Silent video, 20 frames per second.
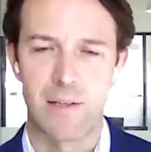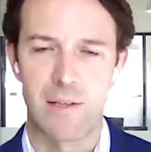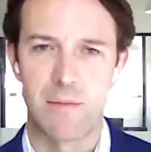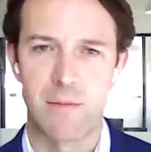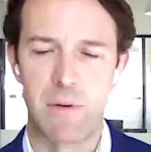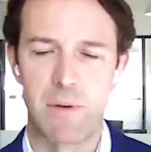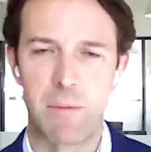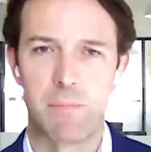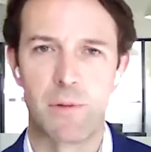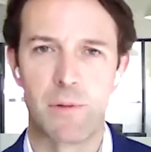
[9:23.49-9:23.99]

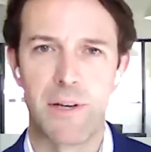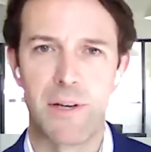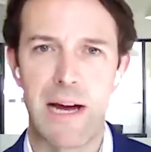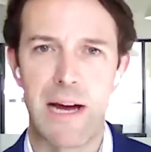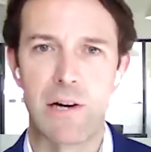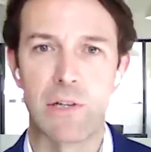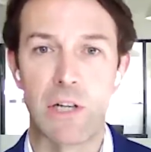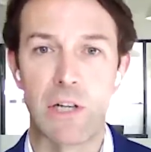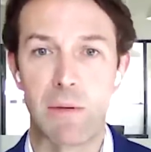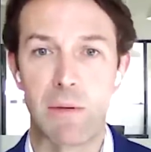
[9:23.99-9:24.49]
because people are
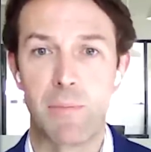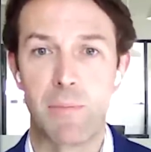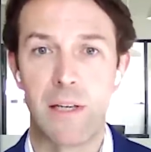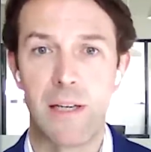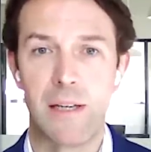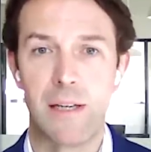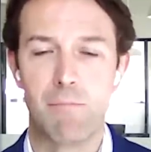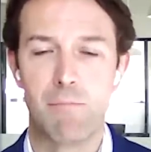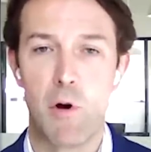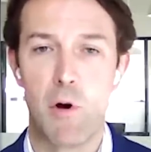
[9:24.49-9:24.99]
now going to
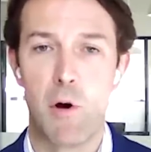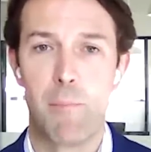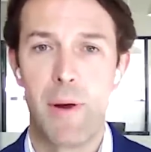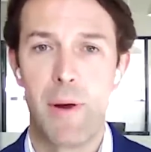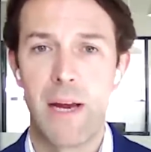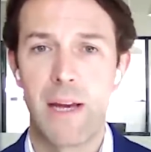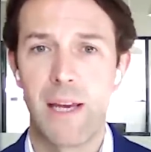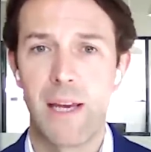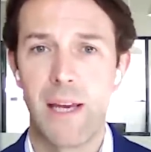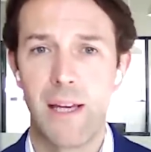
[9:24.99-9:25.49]
be more
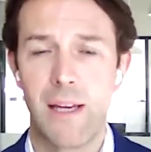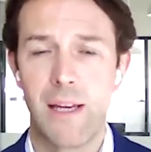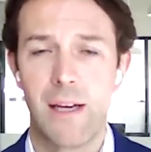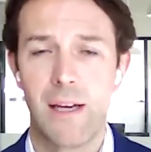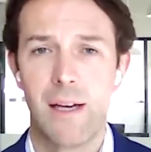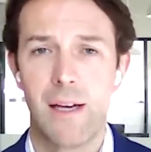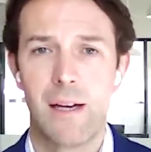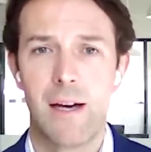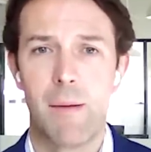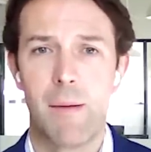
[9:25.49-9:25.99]
picky
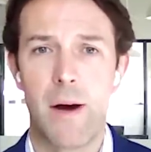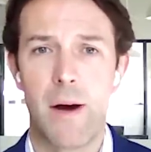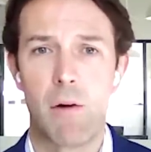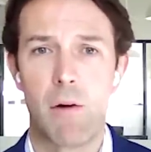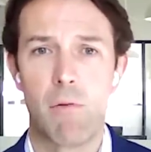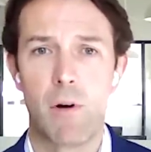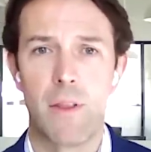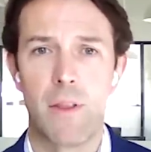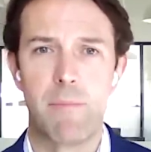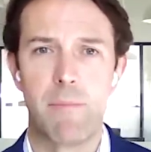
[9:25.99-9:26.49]
about
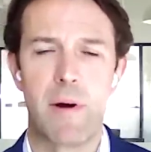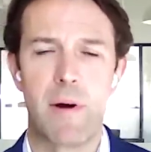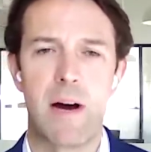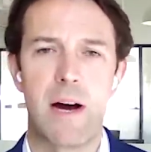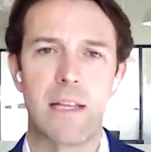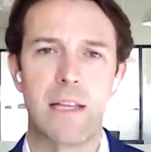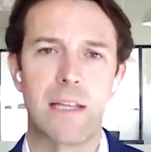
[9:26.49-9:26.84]
what they buy,